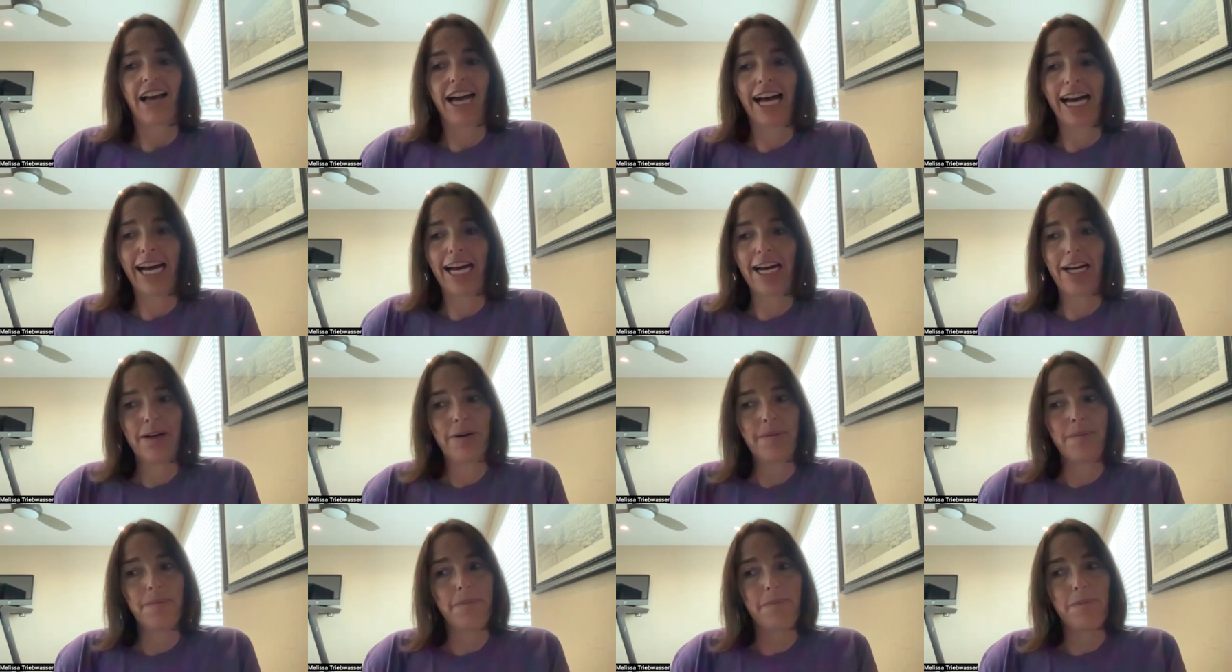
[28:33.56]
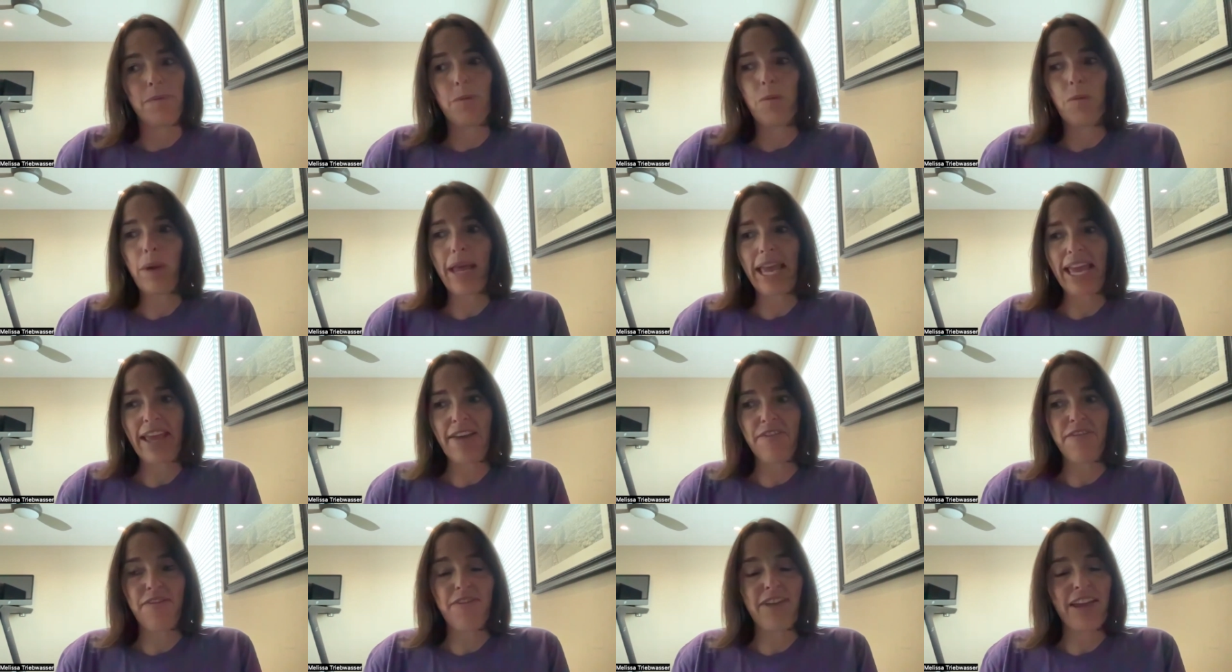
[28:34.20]
Um,
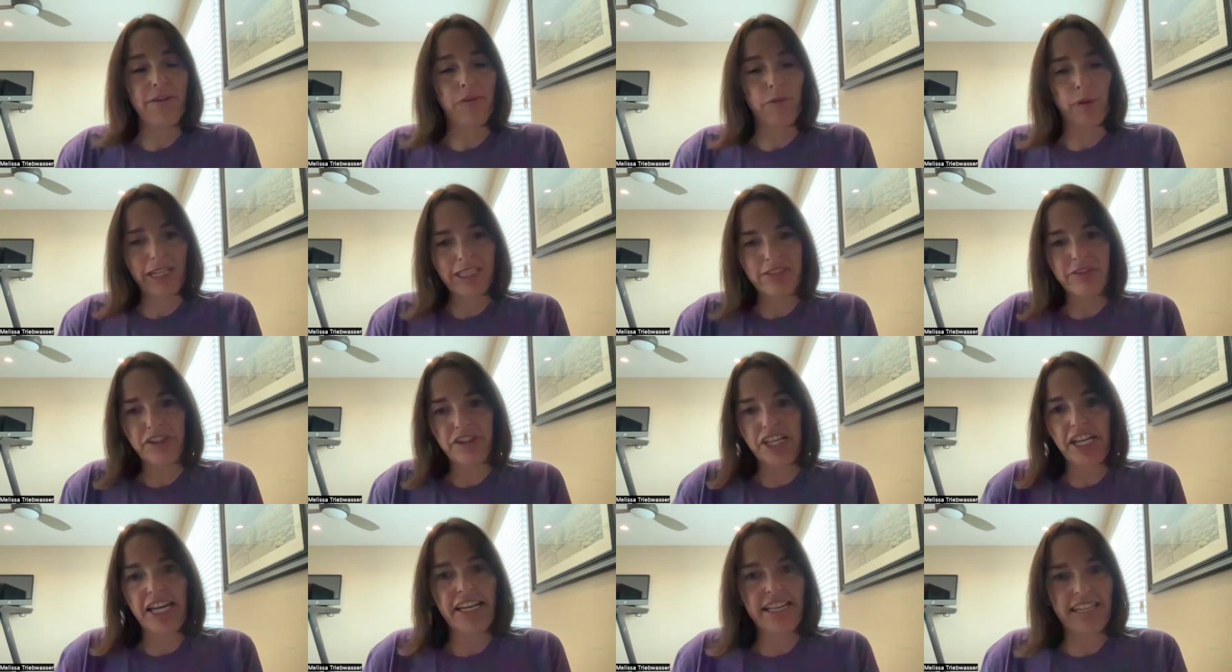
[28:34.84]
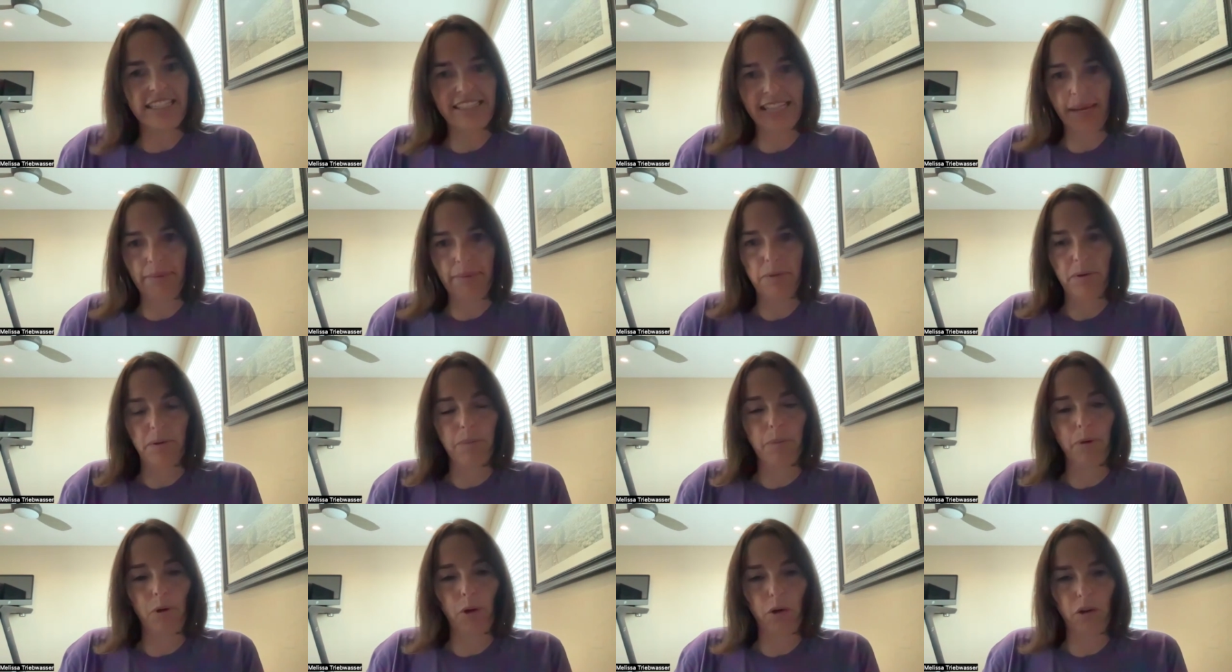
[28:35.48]
if if West Virginia is able
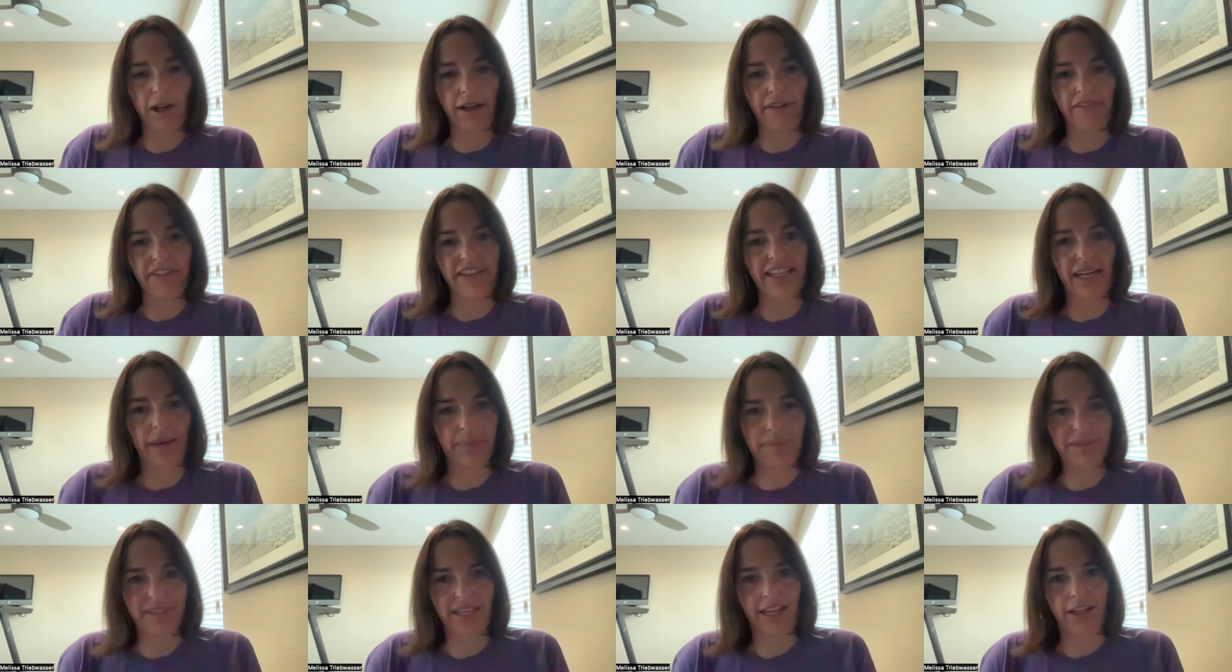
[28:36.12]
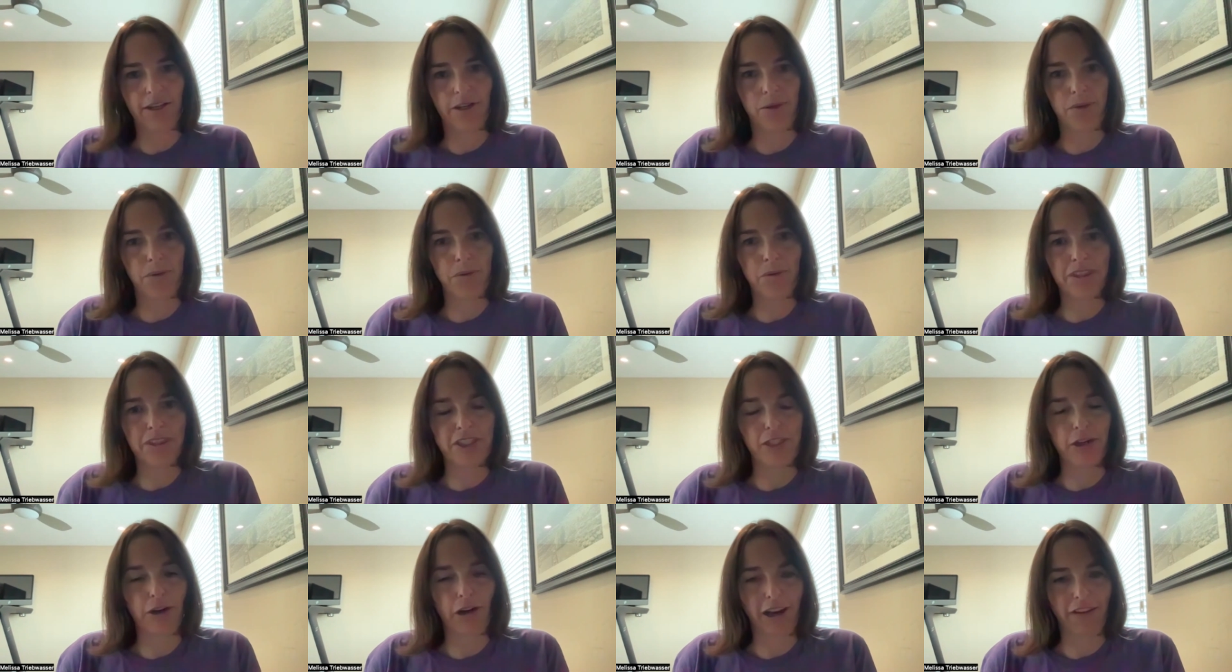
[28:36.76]
to pull off the upset, who
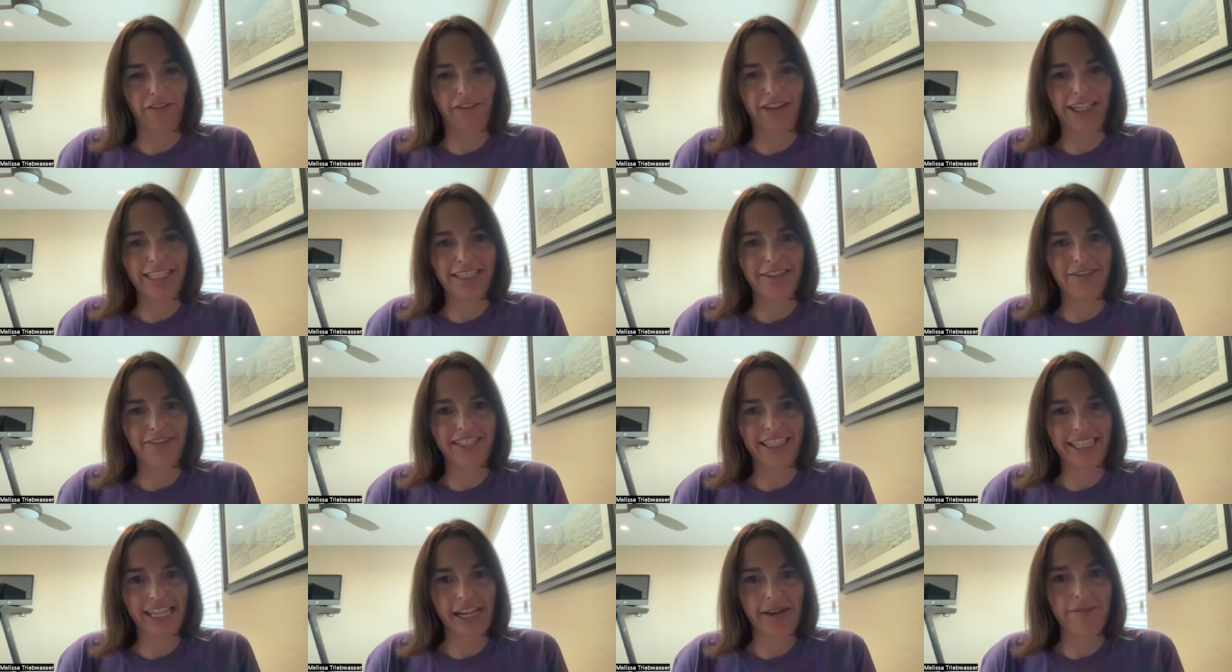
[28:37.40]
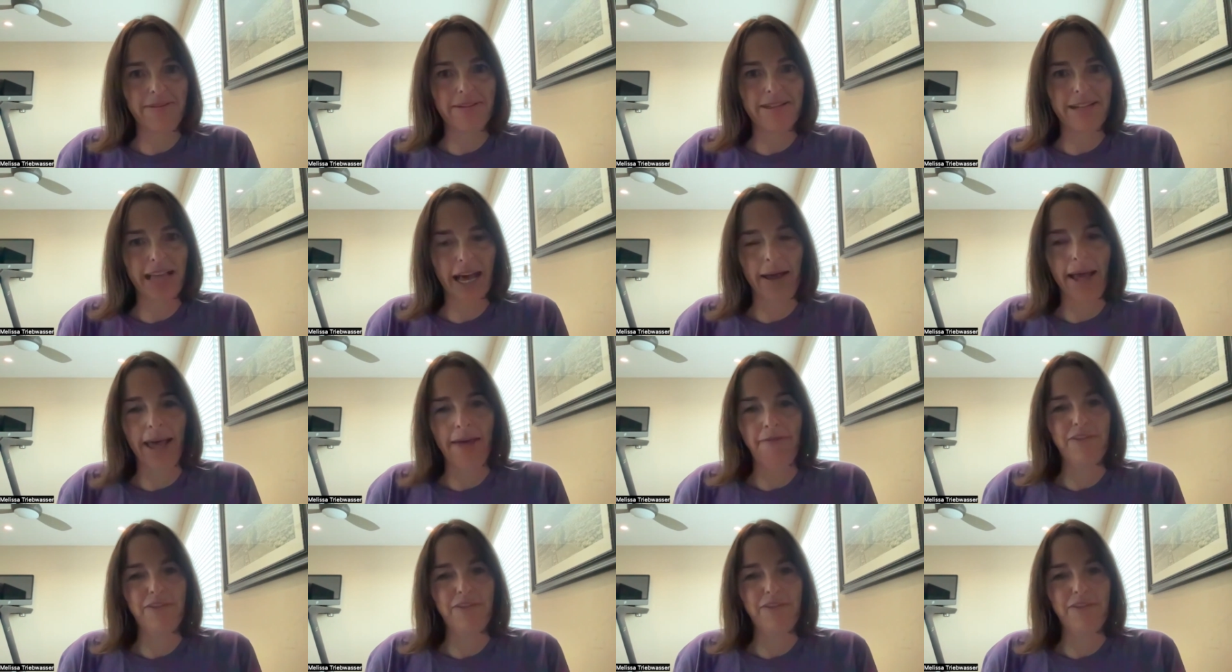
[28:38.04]
was your offensive D- uh,